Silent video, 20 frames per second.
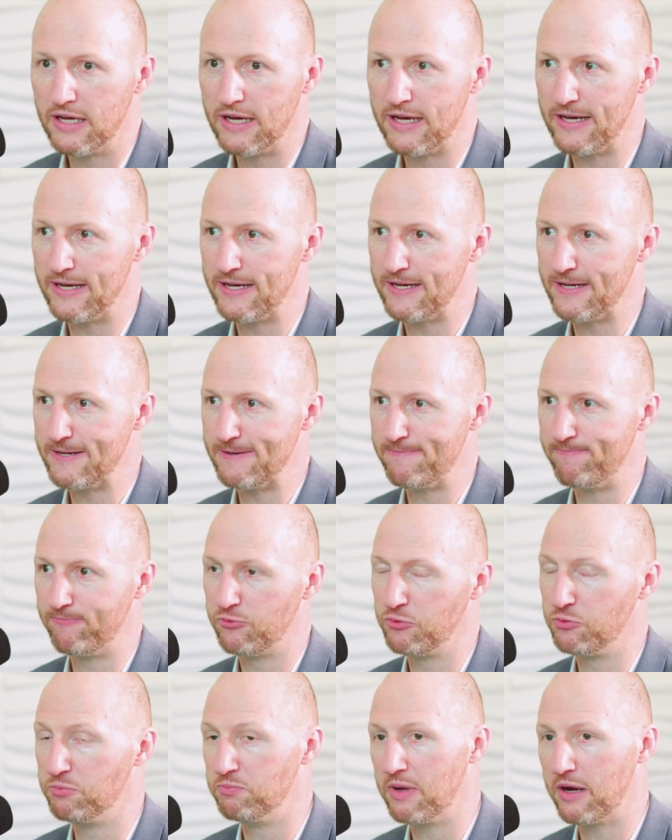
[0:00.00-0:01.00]

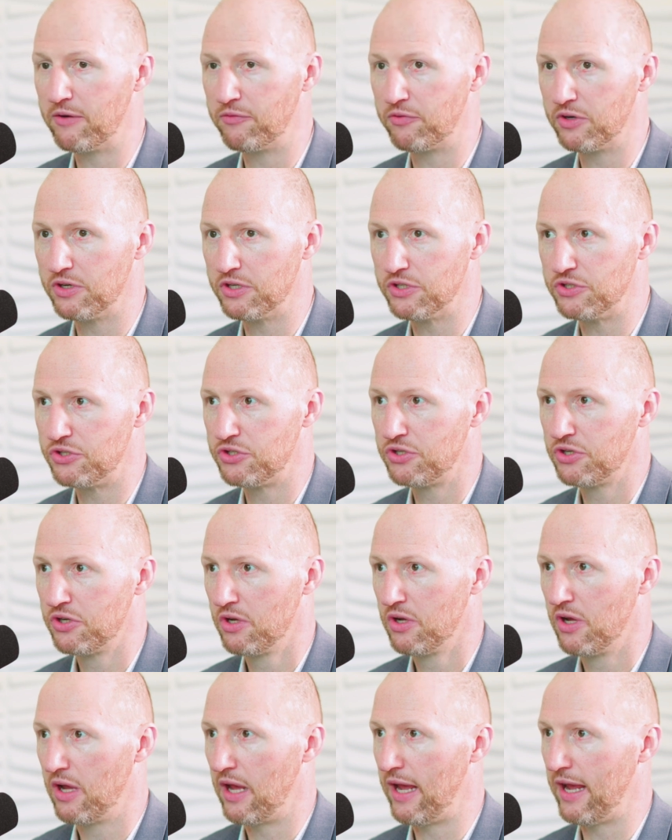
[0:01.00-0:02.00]
food and beverage.
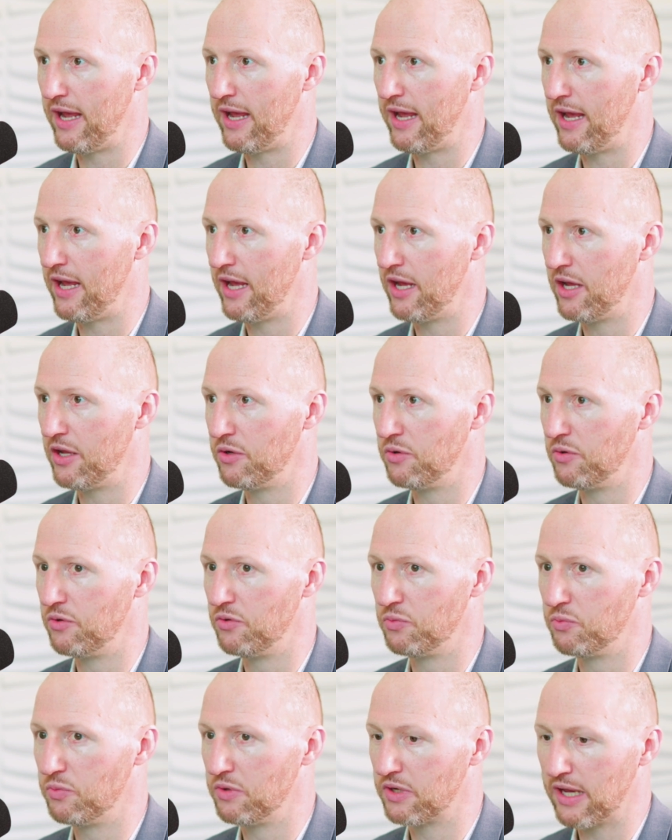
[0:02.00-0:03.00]

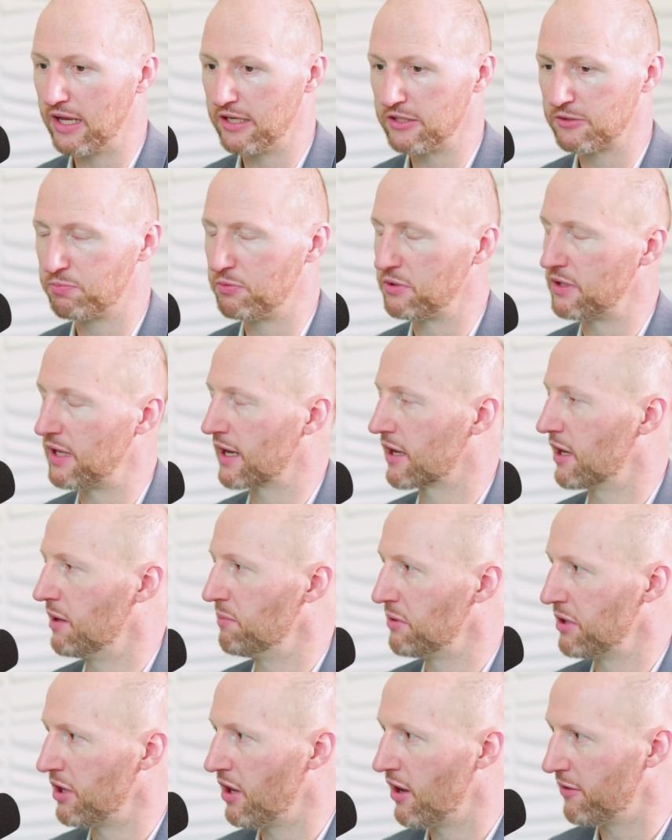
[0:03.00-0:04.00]
And we kind of split that
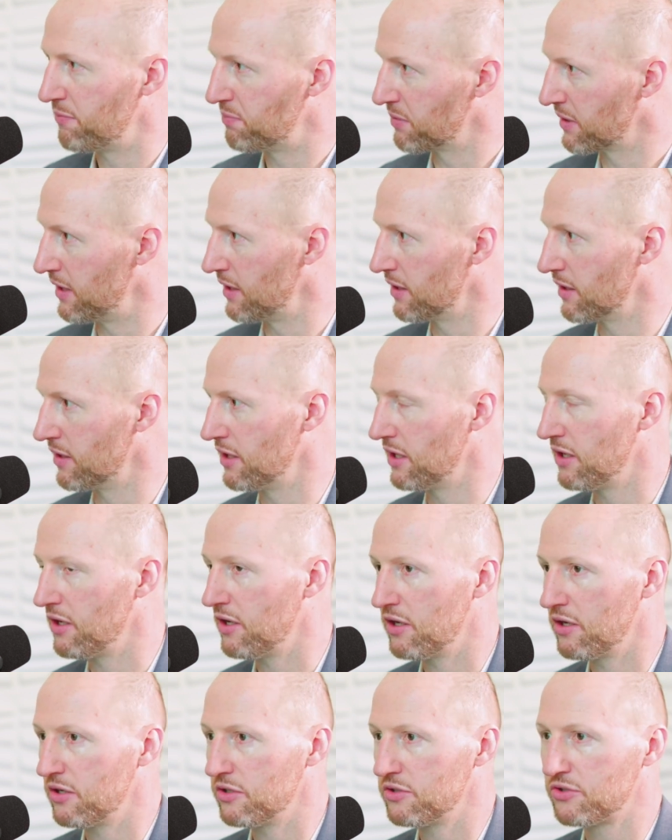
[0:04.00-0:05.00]
company off beginning of the
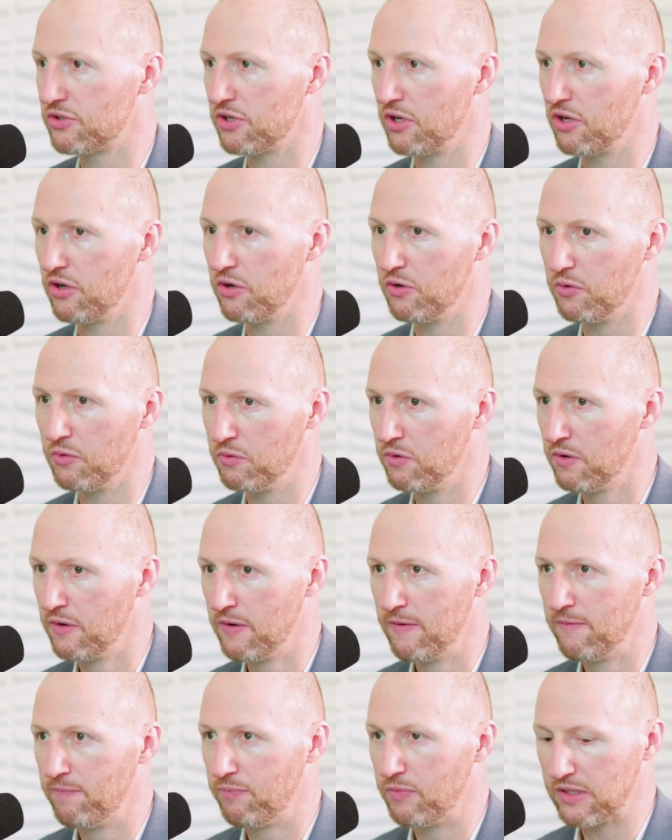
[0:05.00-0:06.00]
year. So
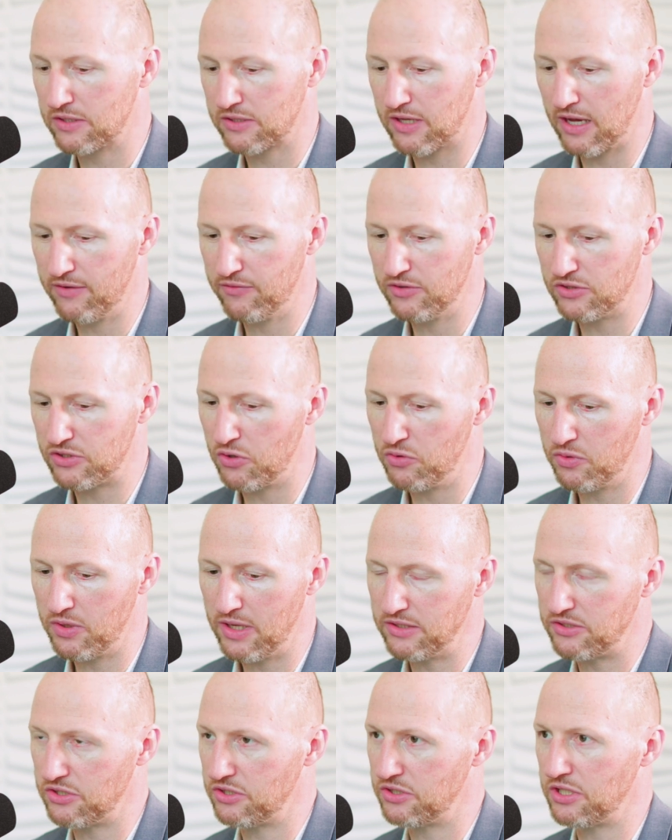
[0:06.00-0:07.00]
that's kind of its own
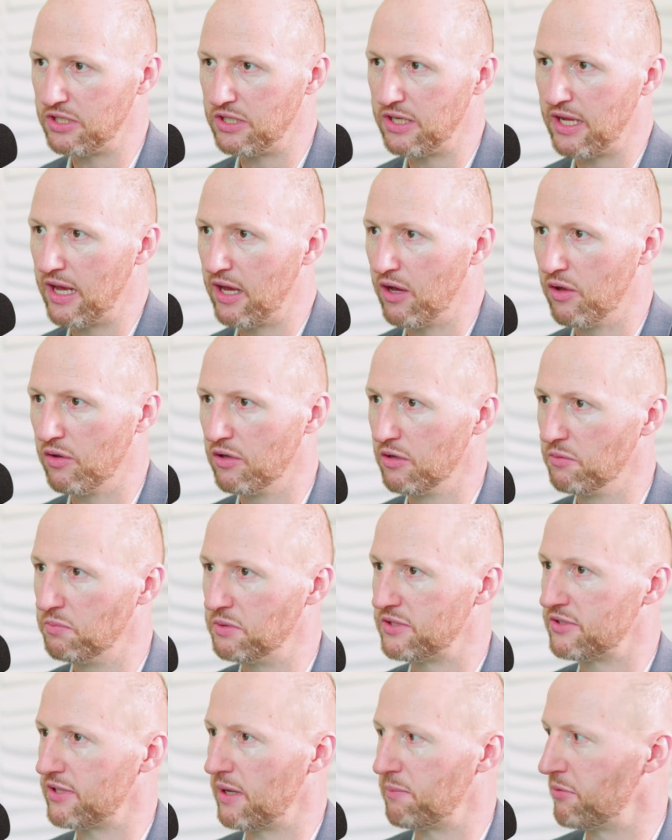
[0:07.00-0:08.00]
entity now, a little
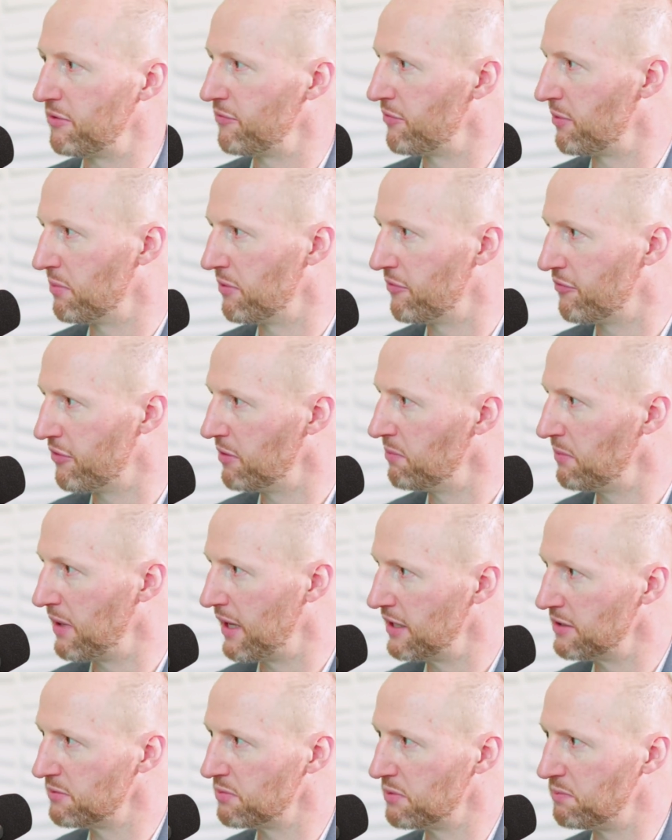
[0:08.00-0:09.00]
bit separate from the fund
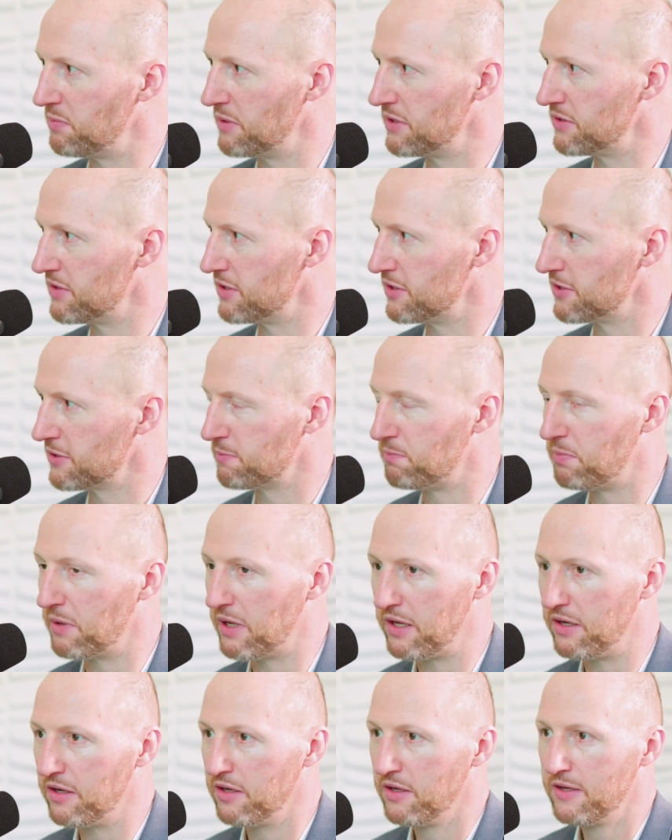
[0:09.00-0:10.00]
management business,
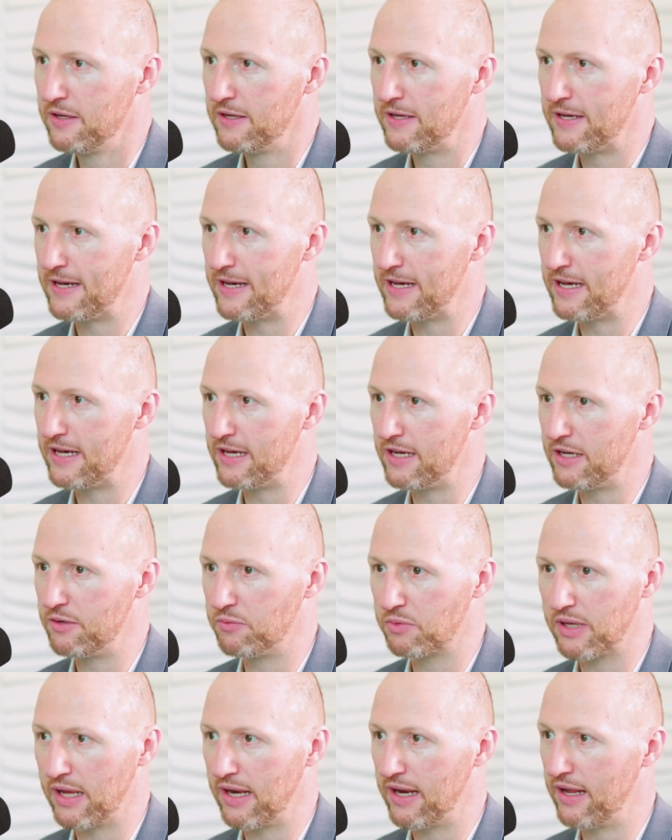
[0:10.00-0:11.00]
but we
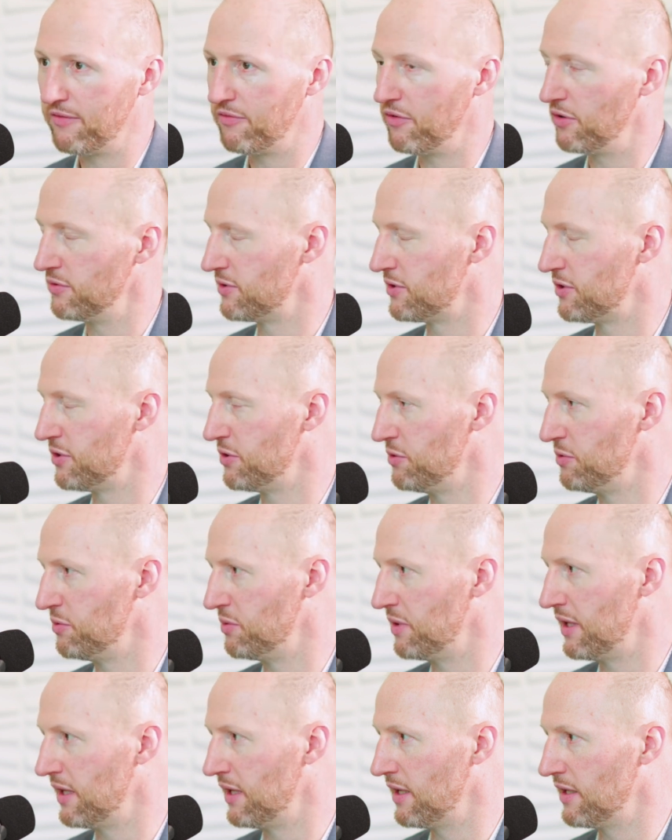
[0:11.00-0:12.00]
kind of have those
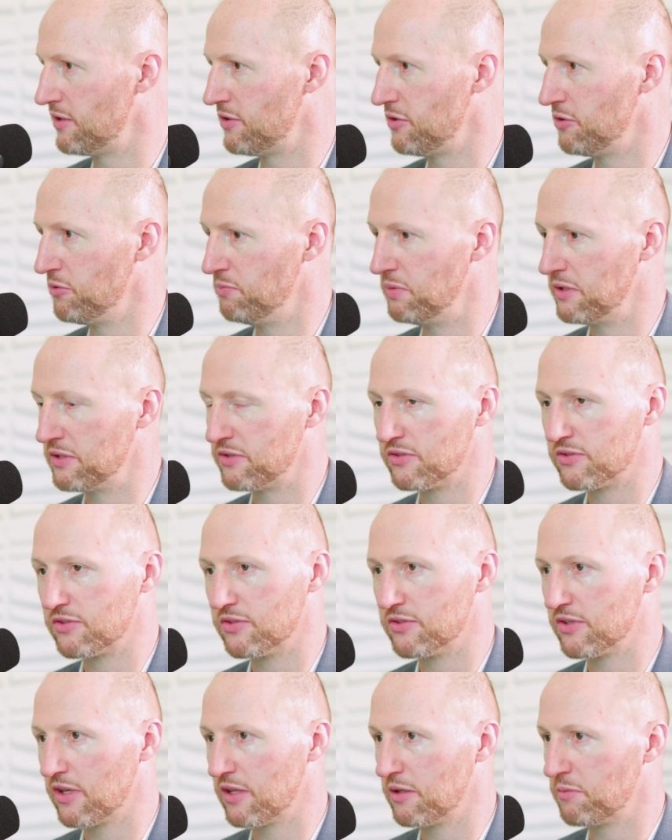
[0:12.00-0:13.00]
two
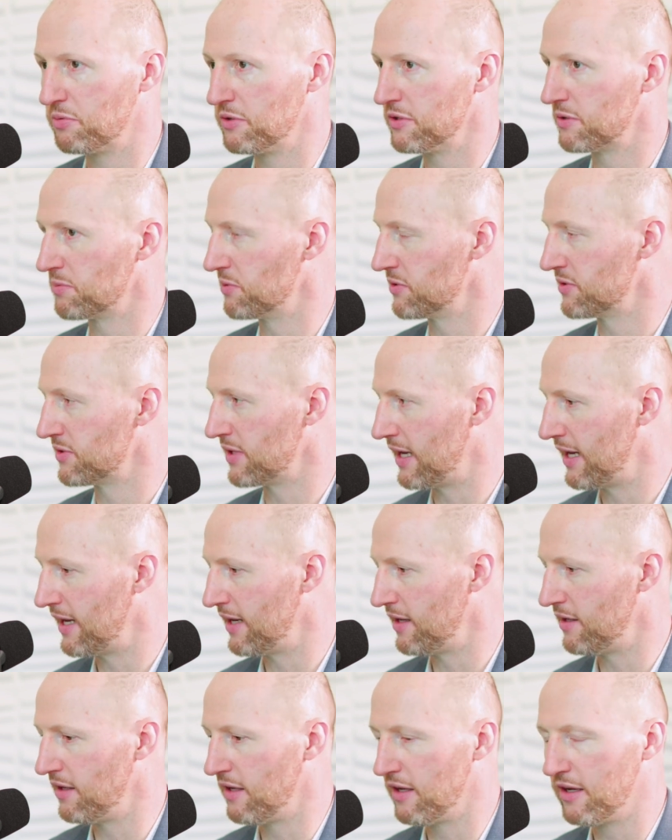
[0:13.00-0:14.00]
businesses on the principal
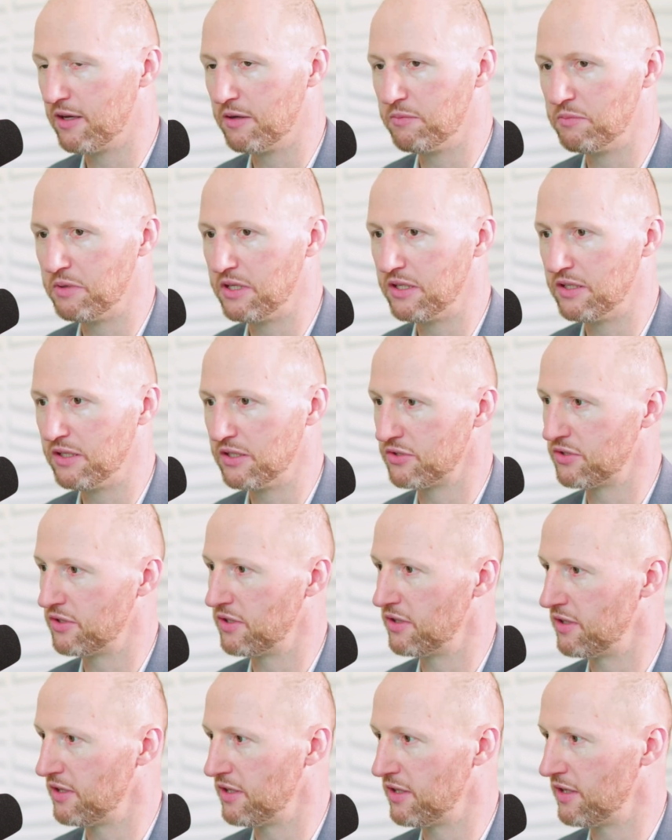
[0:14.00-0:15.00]
side, in
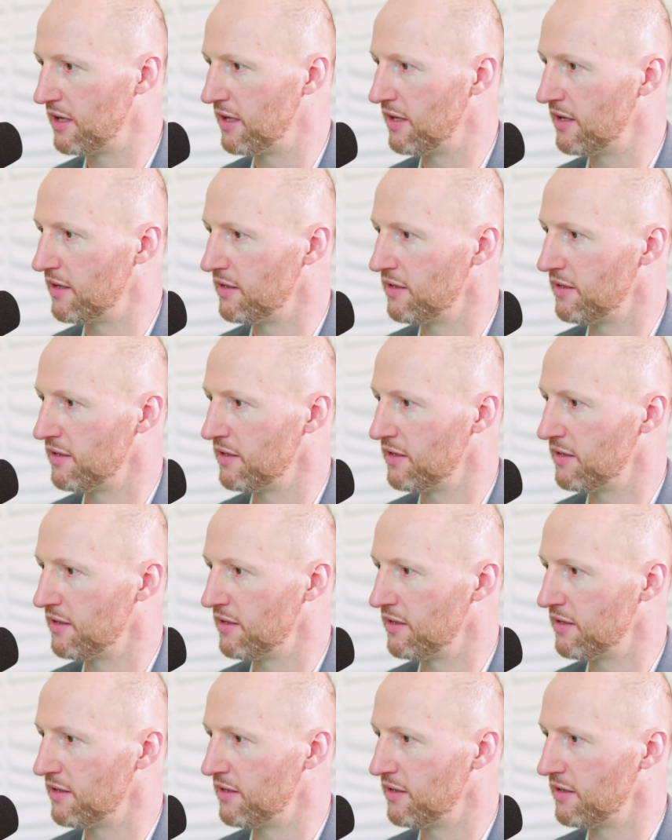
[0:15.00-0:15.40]
addition to the